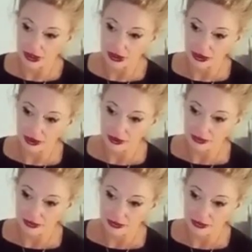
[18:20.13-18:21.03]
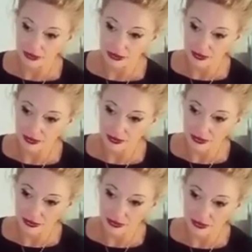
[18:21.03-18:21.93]

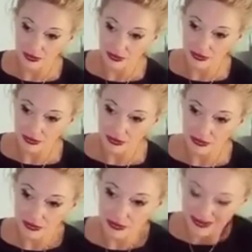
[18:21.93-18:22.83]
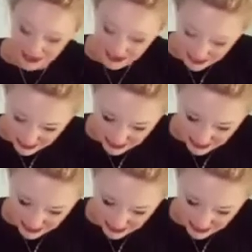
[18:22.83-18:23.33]
(silence)